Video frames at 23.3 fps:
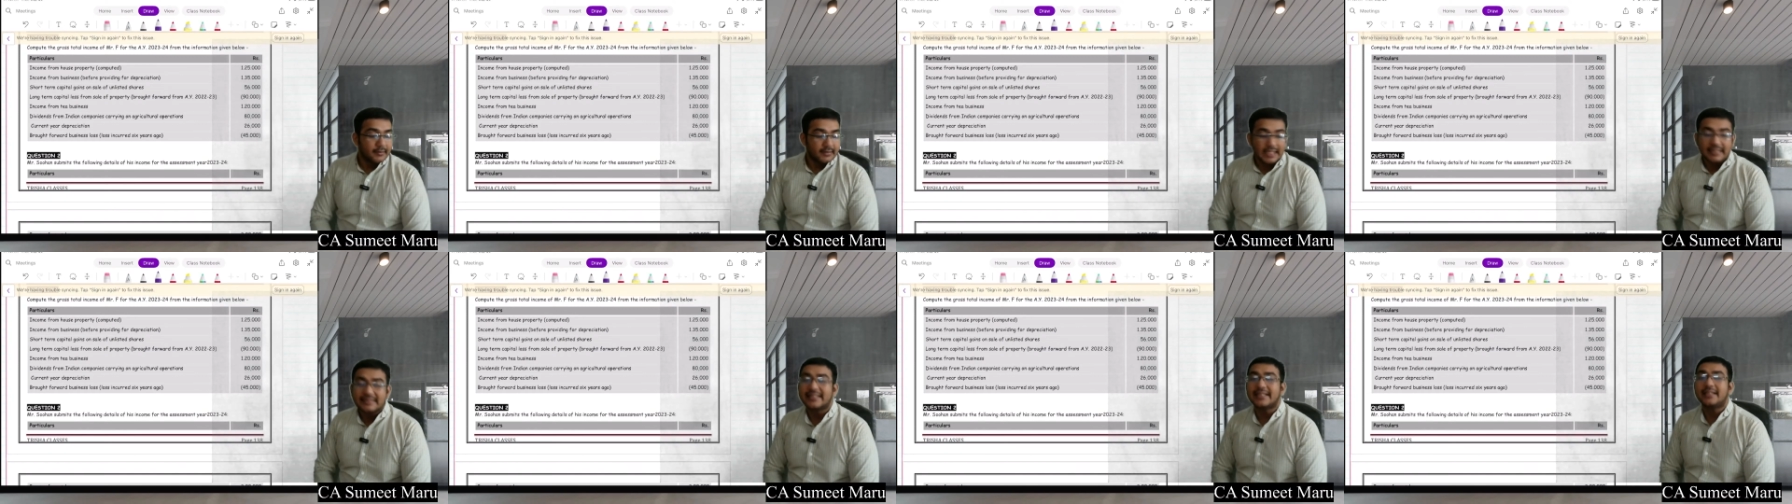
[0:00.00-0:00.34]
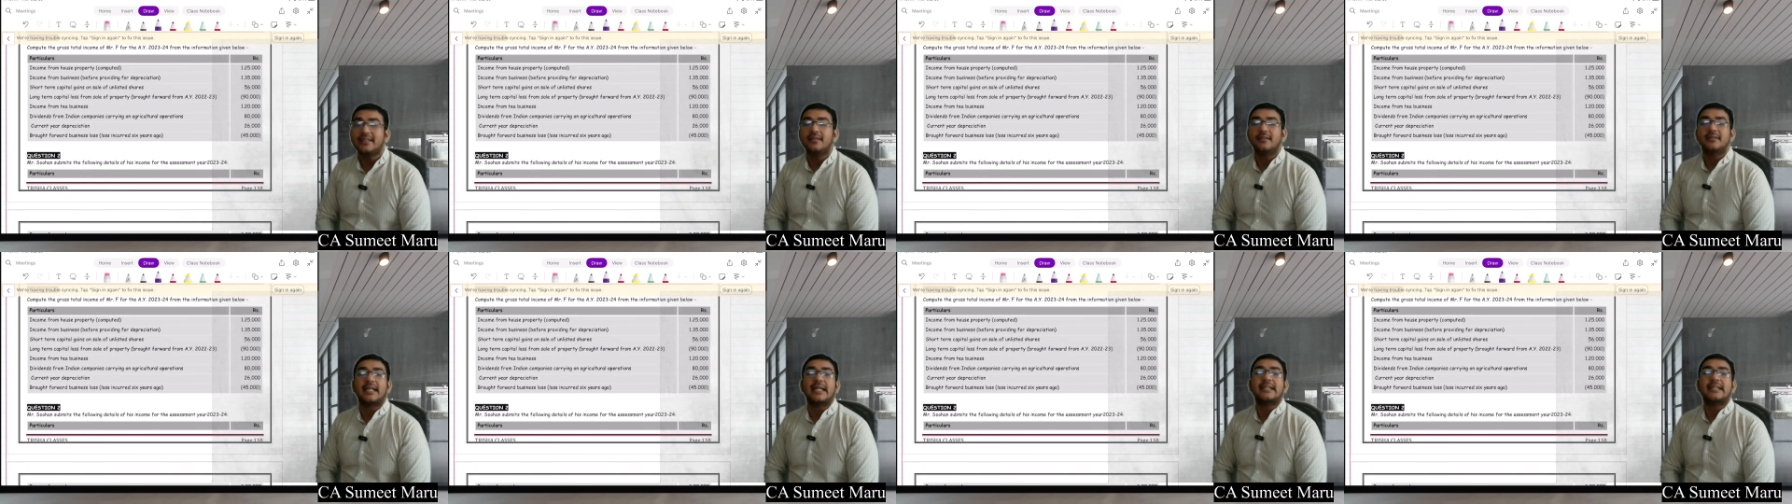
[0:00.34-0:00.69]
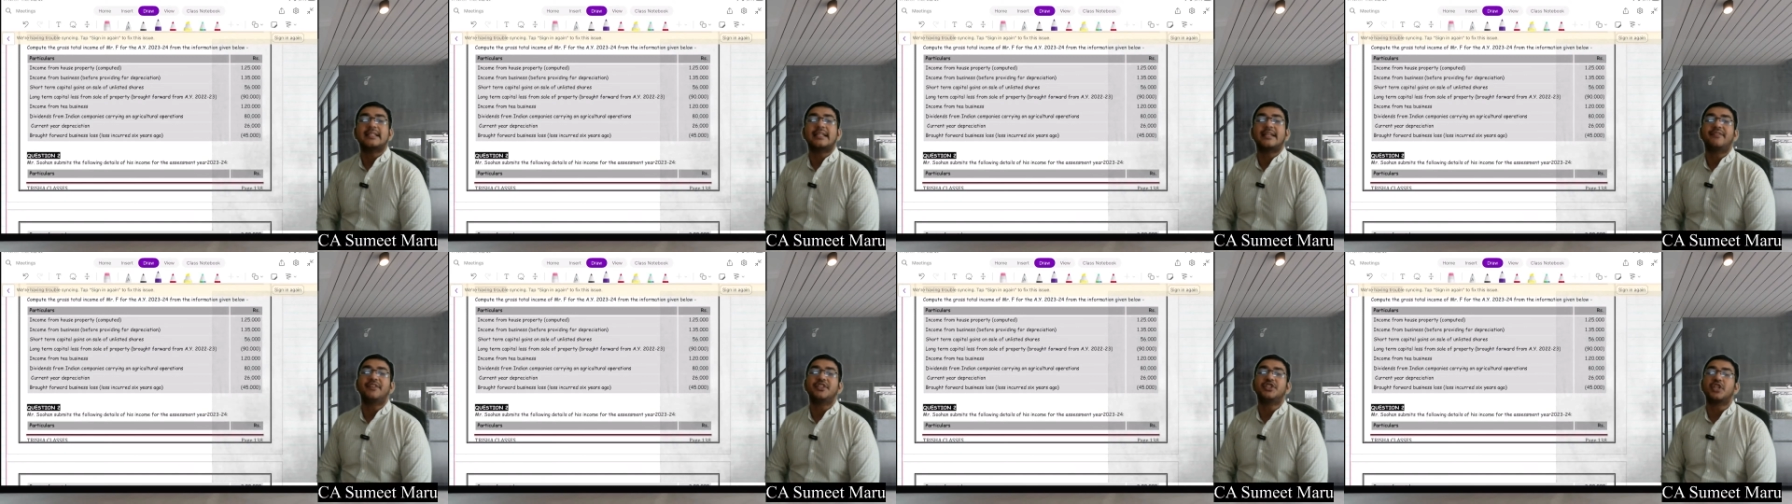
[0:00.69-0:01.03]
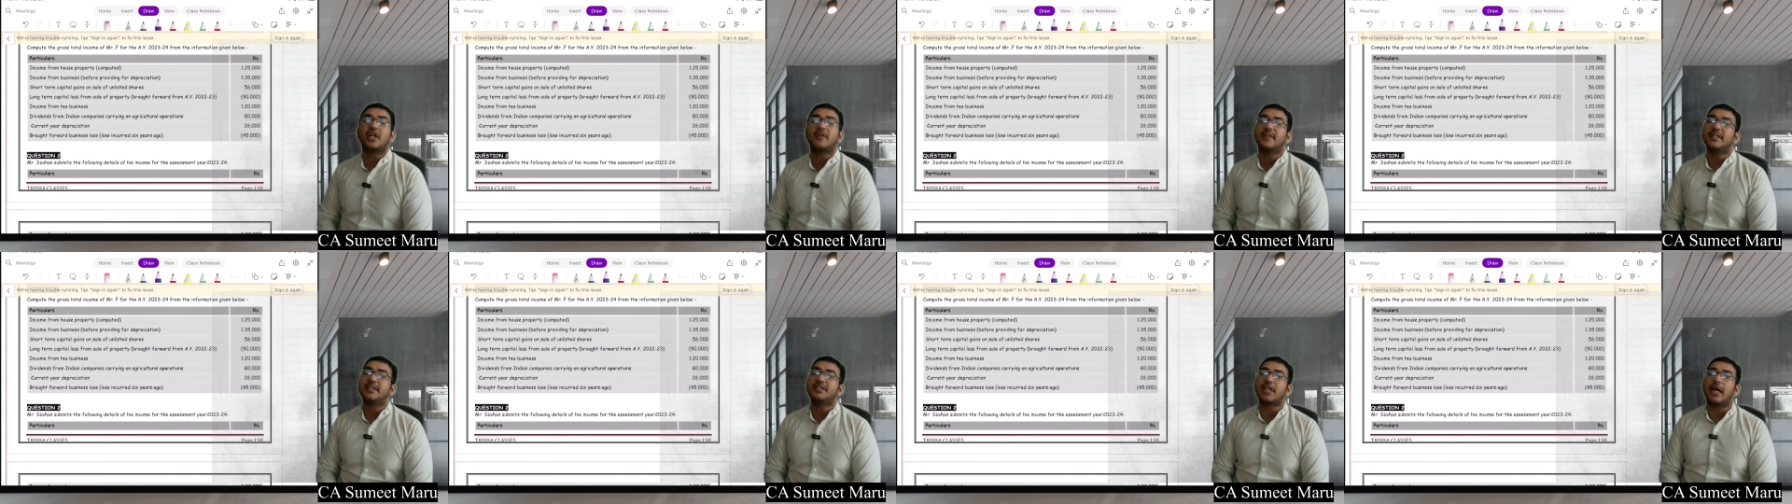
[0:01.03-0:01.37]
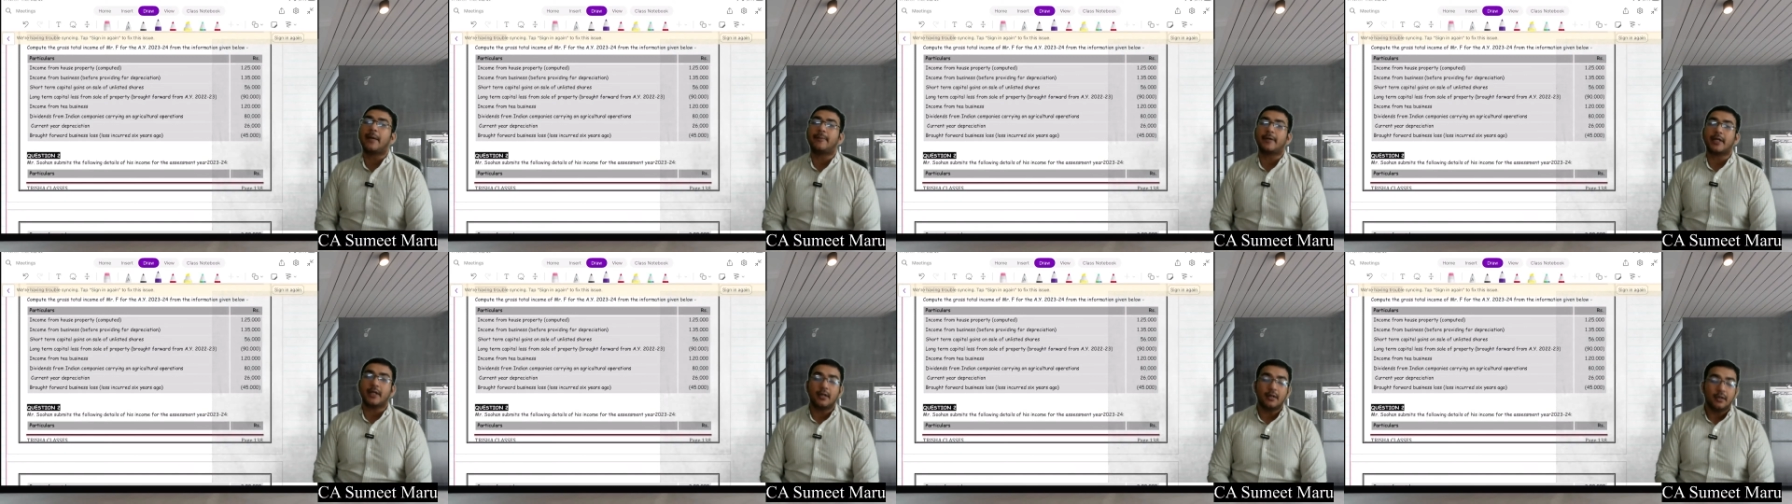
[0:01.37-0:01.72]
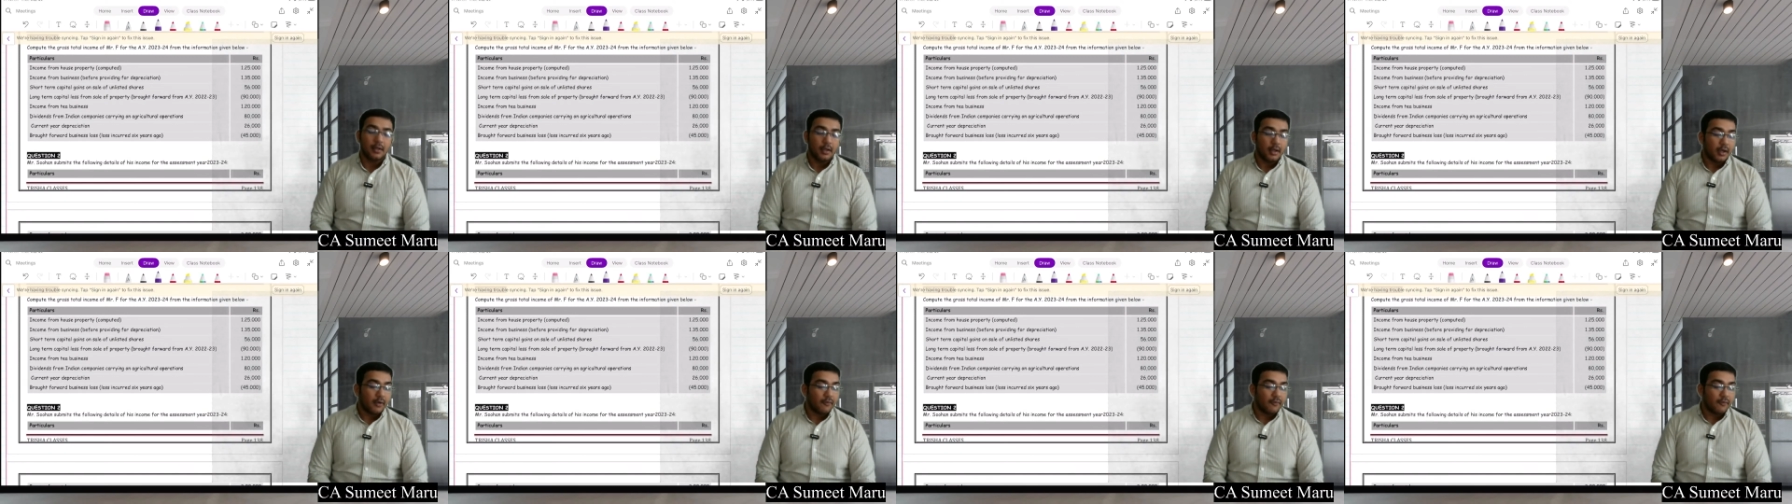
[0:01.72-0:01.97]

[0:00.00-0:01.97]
That's it. That's the revision of this chapter.